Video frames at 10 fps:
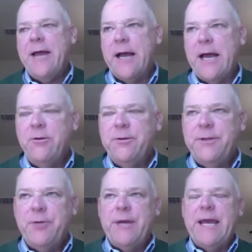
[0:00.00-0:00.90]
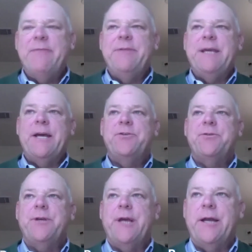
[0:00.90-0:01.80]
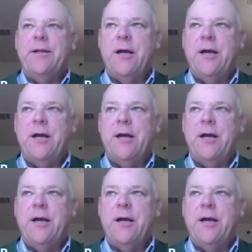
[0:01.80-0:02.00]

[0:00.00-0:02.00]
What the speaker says: I don't think we have the answer yet.